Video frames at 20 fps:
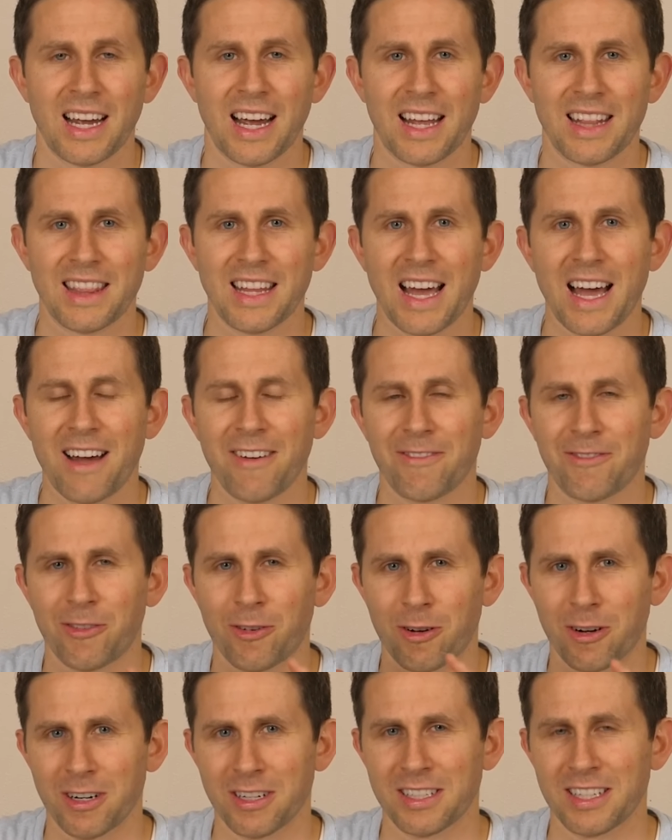And that
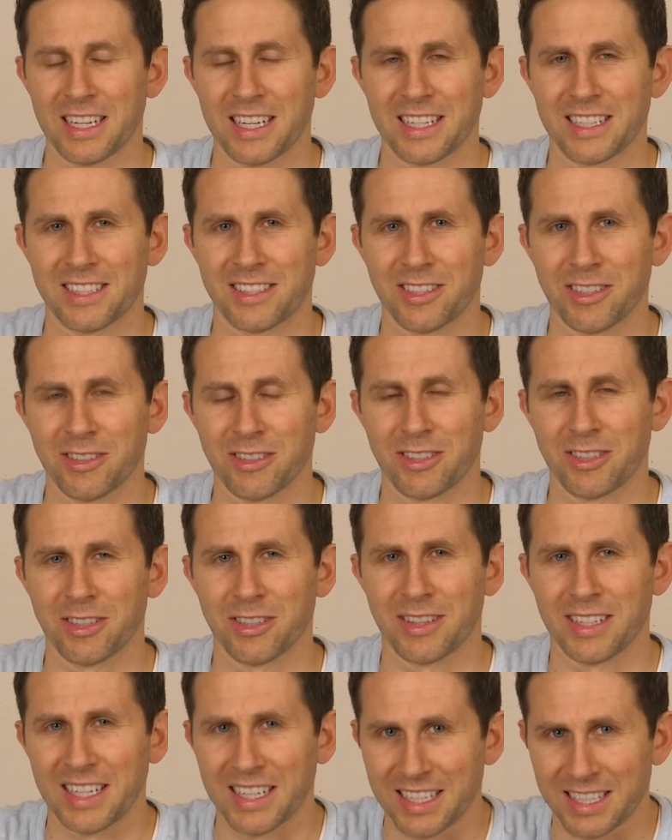force is due
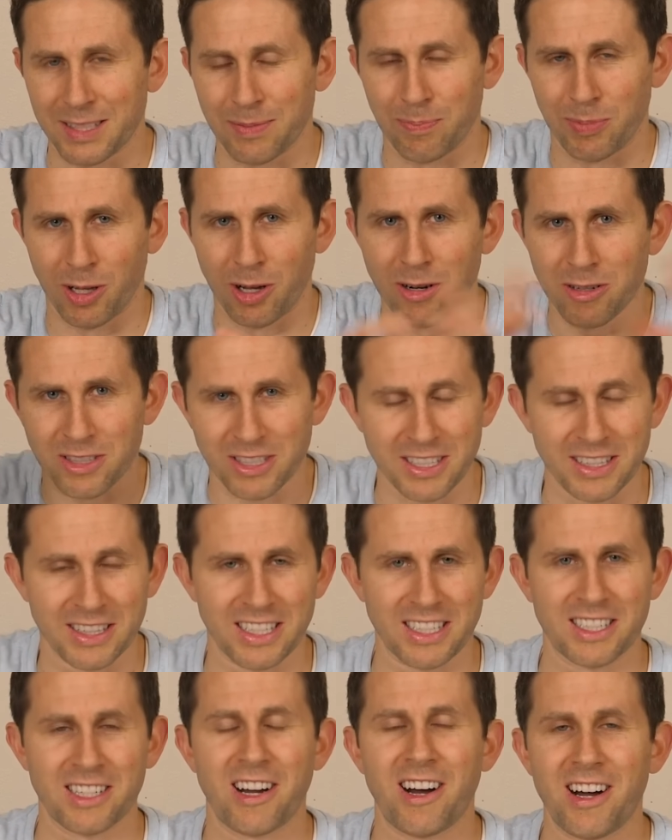to the explosion
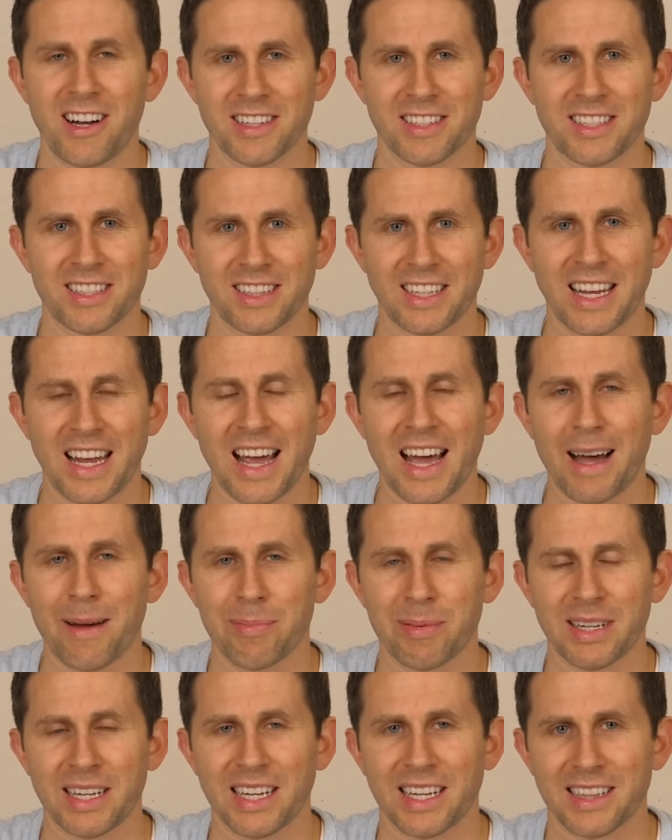that's constantly
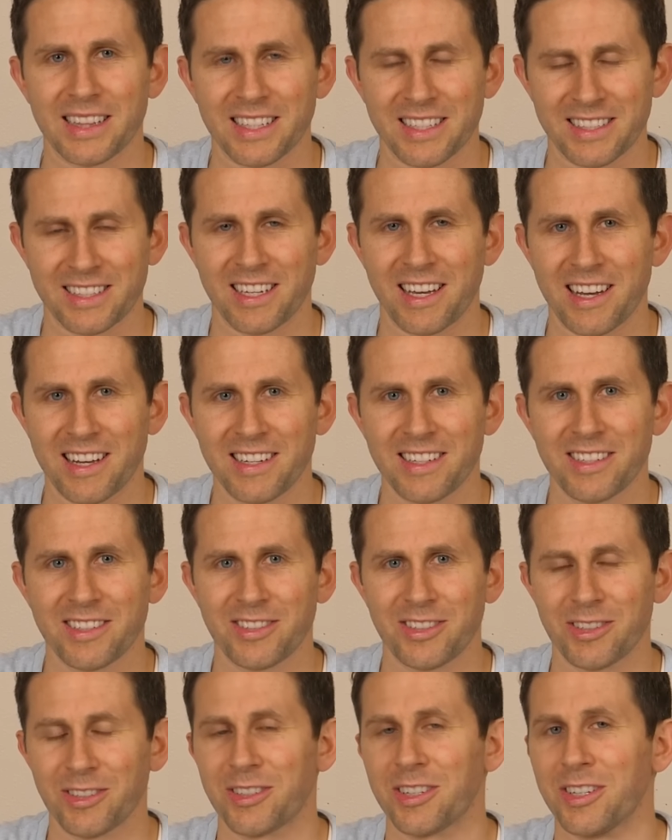happening in the sun
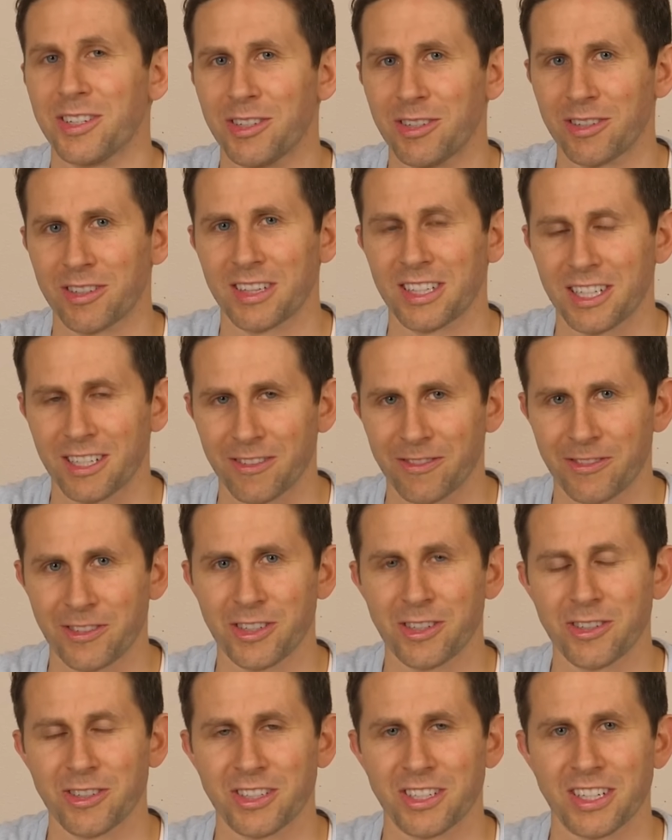due to nuclear
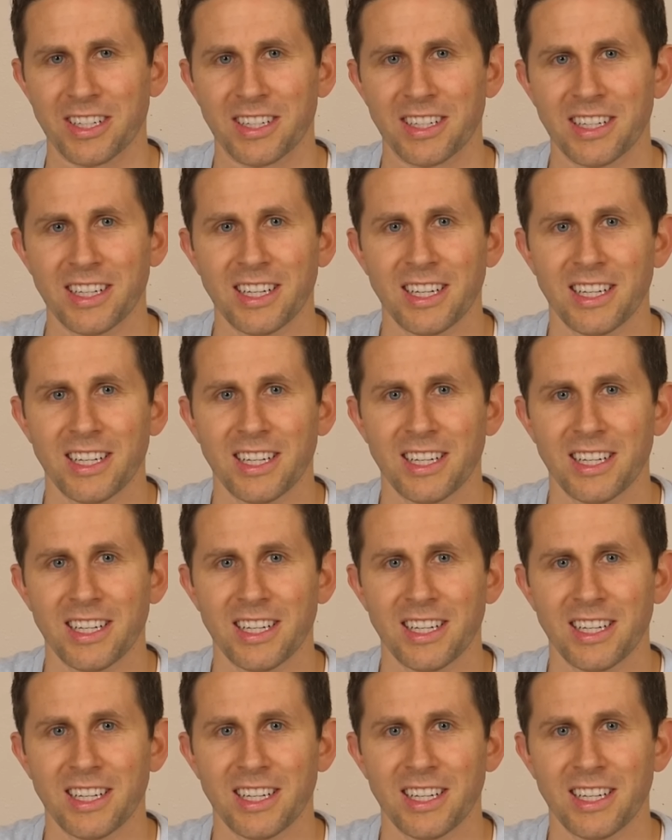fusion.